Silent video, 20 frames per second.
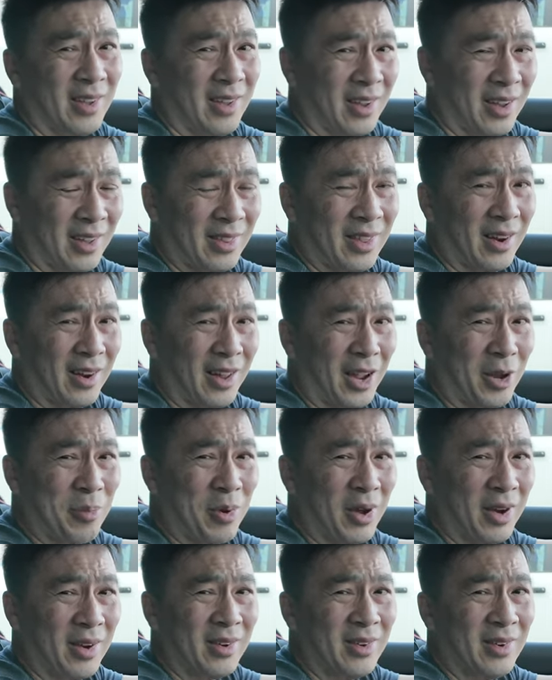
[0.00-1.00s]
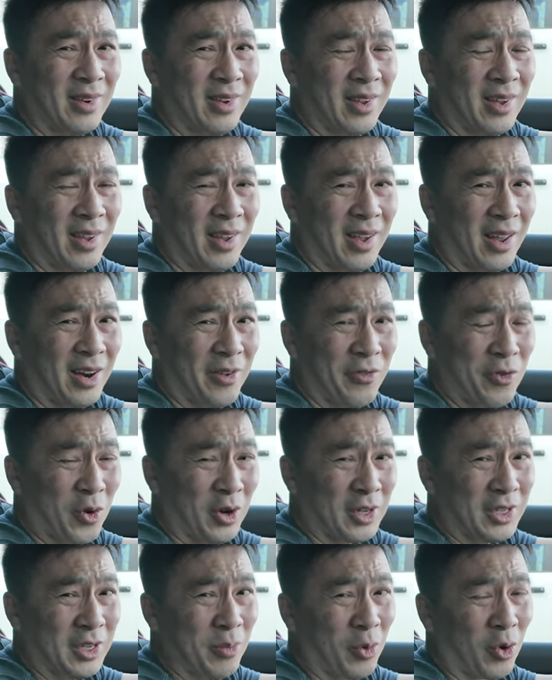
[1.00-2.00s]
hit that like button. And if you
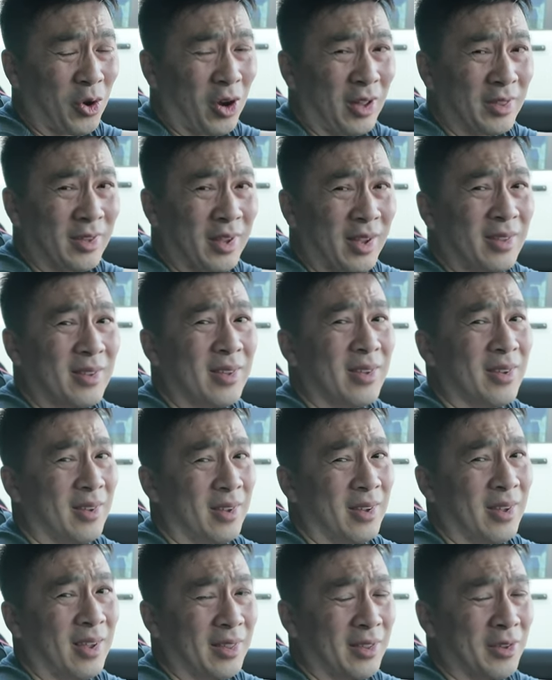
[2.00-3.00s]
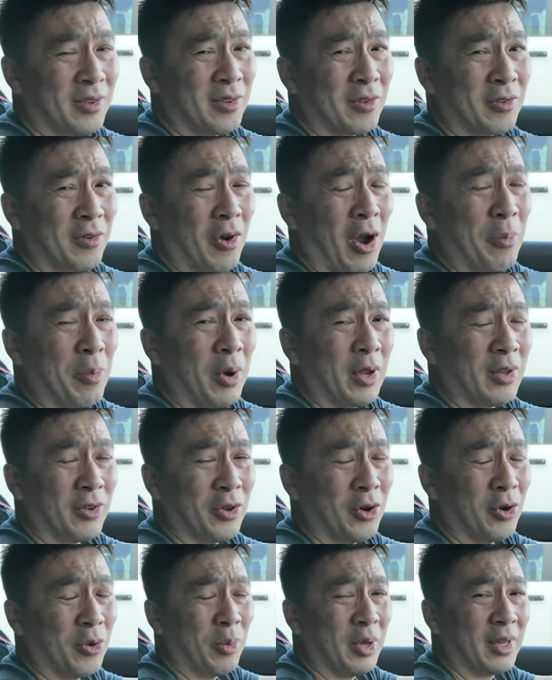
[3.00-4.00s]
want to see more content, hit the subscribe button
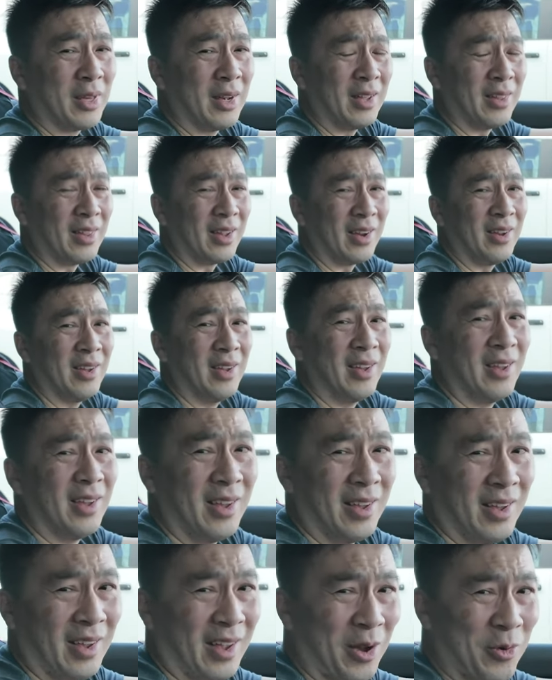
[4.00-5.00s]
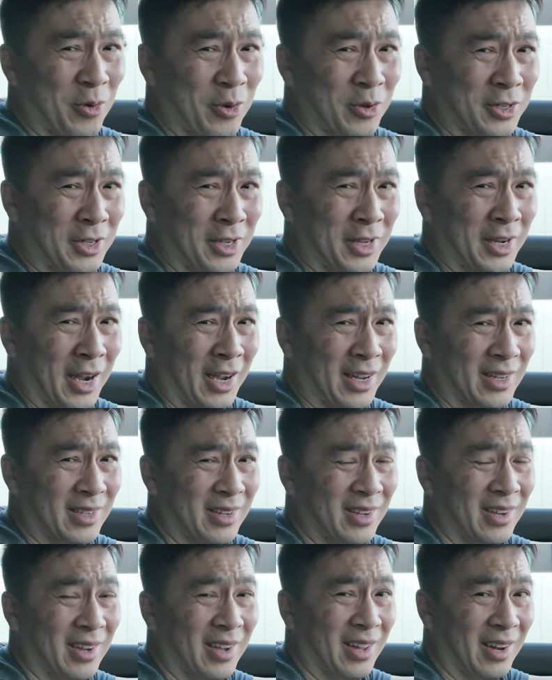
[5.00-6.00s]
so you don't miss anything. And we'll see you
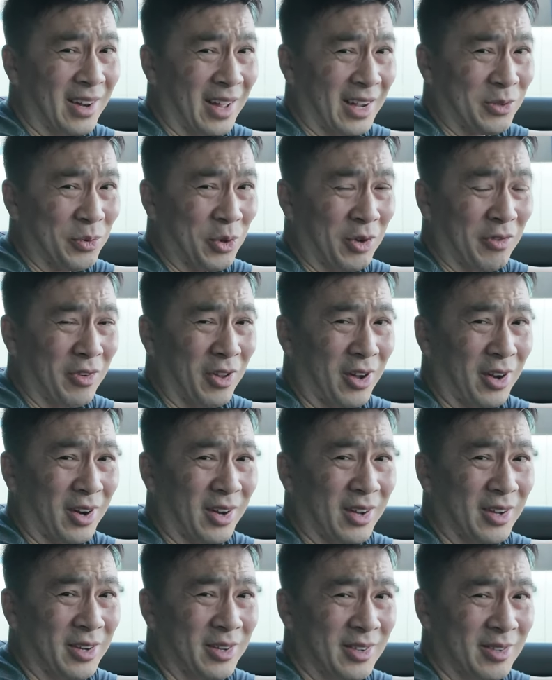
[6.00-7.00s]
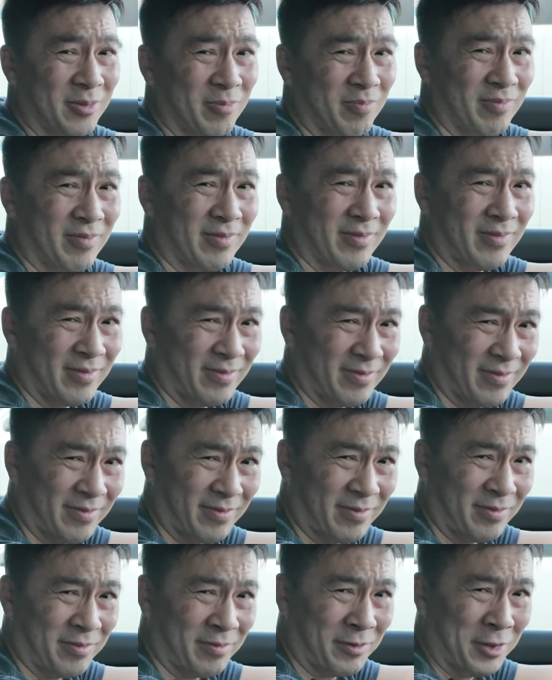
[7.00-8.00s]
guys in the next week vlog.
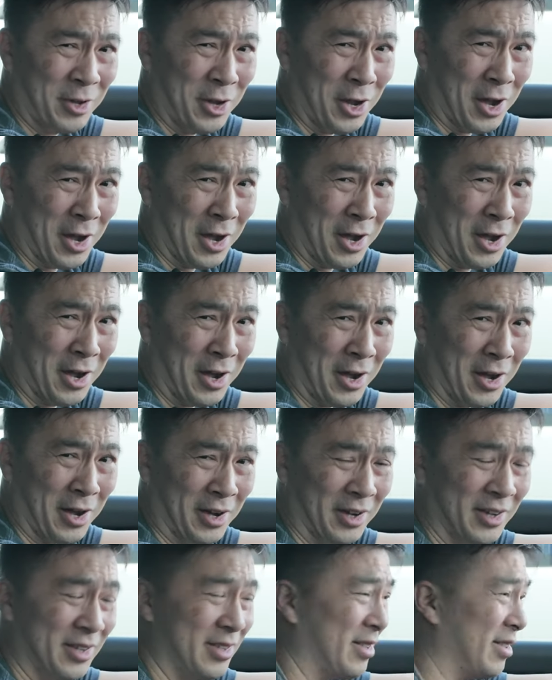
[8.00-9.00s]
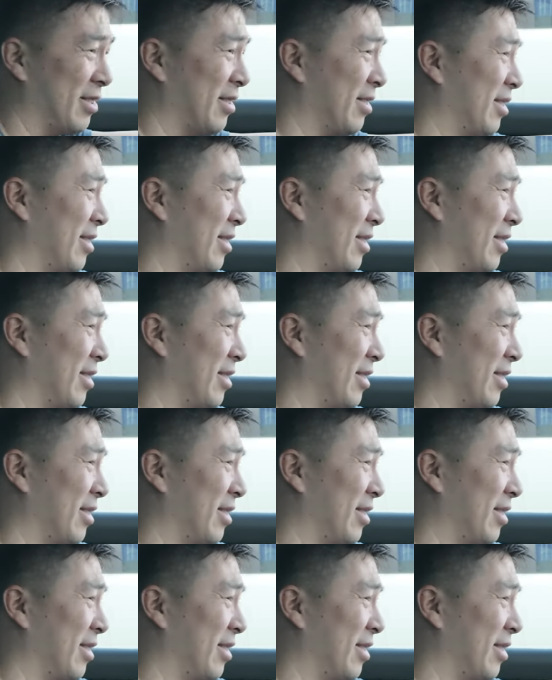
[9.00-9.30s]
See ya.